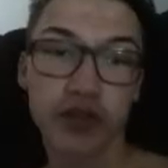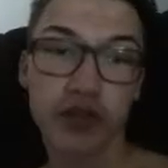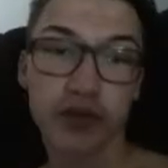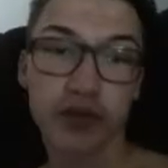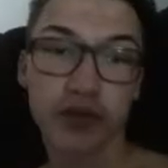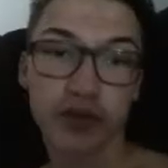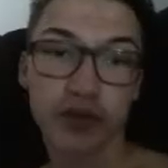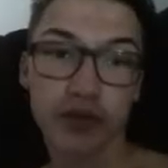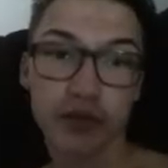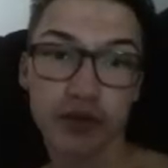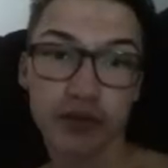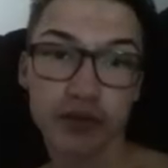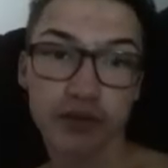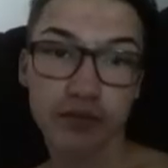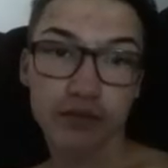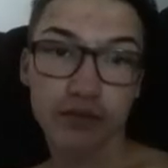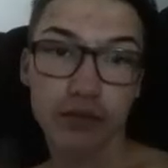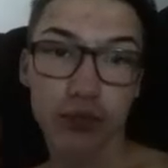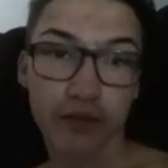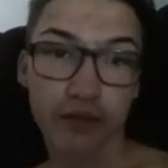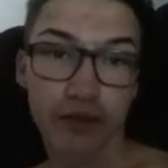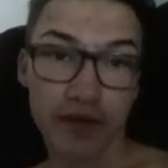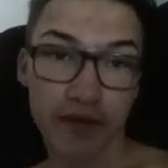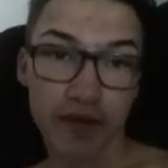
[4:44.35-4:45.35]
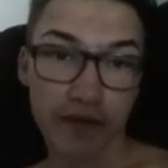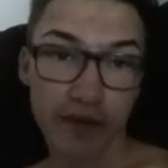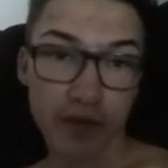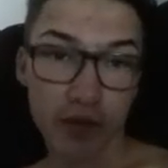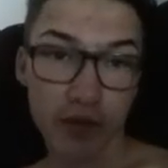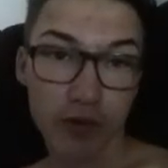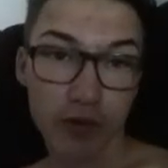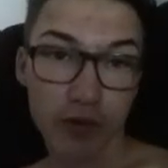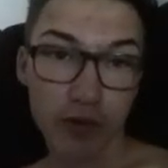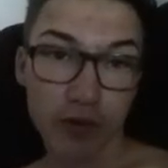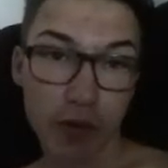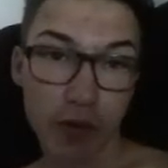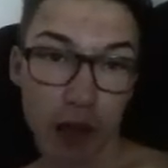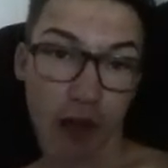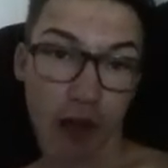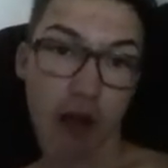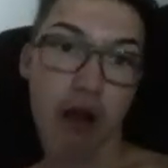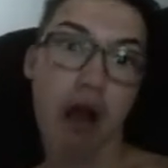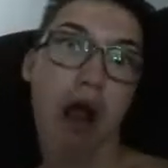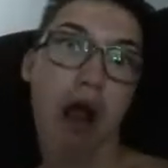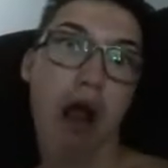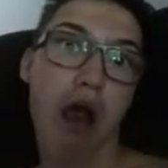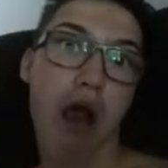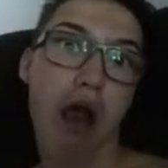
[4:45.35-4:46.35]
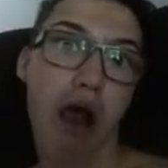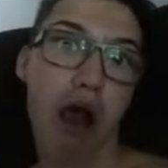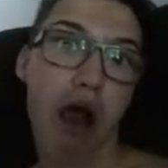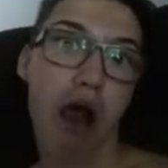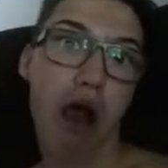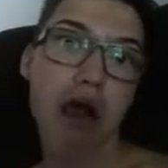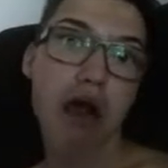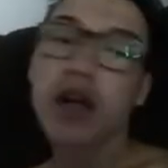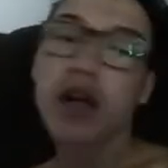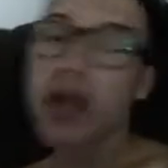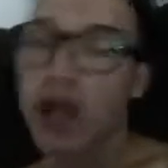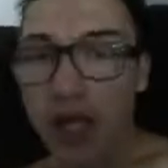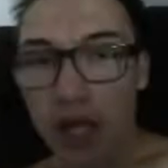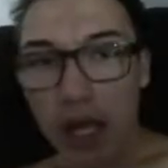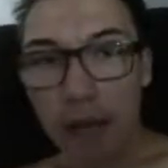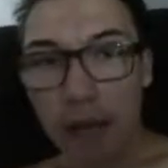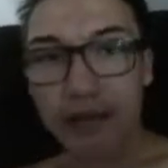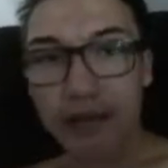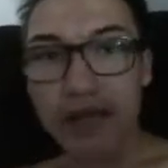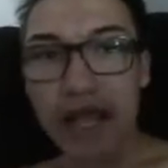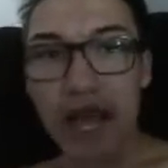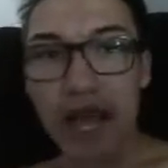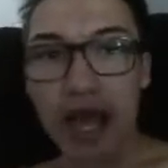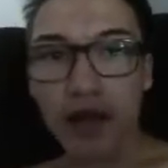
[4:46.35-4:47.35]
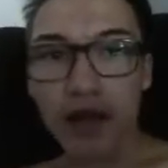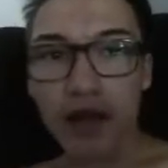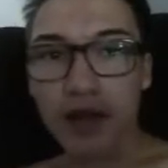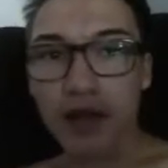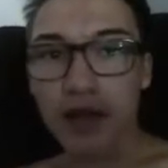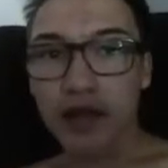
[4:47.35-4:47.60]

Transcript: use, twenty four seven. Ah, but yeah.